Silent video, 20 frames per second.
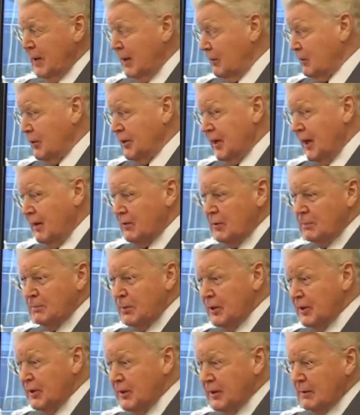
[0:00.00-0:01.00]
whatever
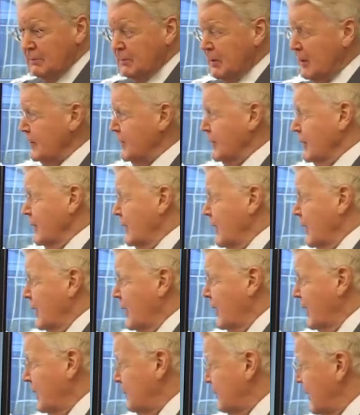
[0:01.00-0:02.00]
political party
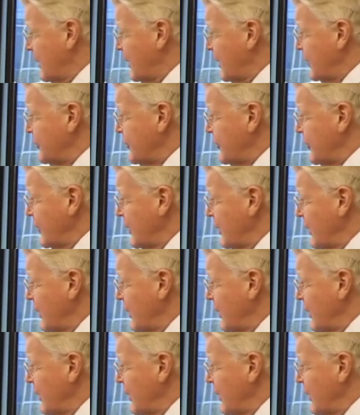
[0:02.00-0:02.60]
in my country,